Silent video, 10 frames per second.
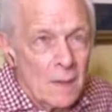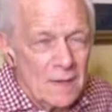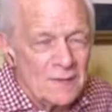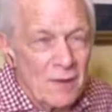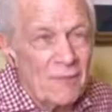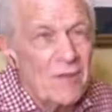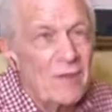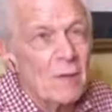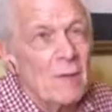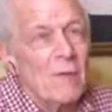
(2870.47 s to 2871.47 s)
And so I
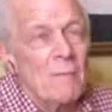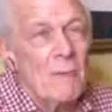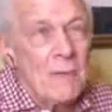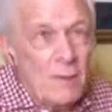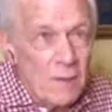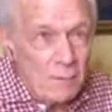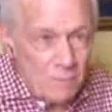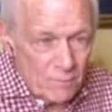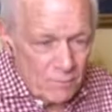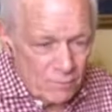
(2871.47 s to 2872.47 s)
think maybe
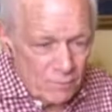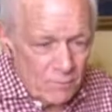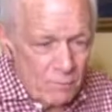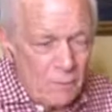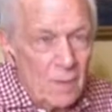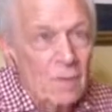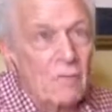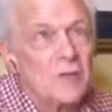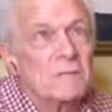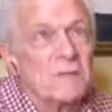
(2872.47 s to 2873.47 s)

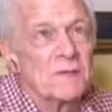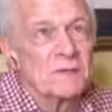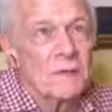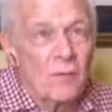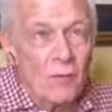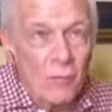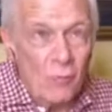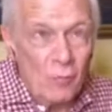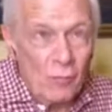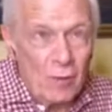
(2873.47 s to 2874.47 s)
Christmas and
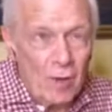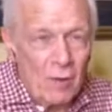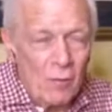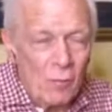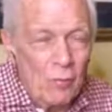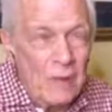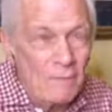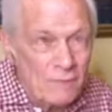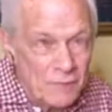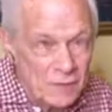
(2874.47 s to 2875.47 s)
our whole
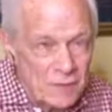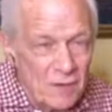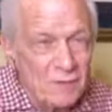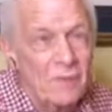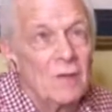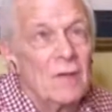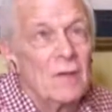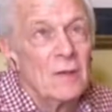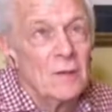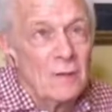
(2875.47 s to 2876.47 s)
emphasis on
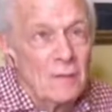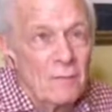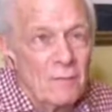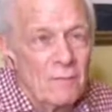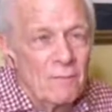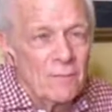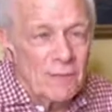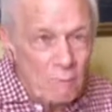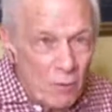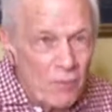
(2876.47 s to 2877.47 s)
the
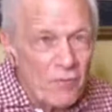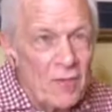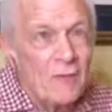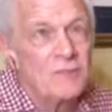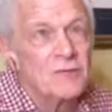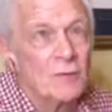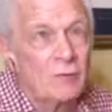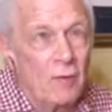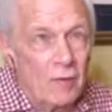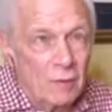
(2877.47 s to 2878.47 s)
birthing of
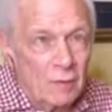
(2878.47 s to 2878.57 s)
children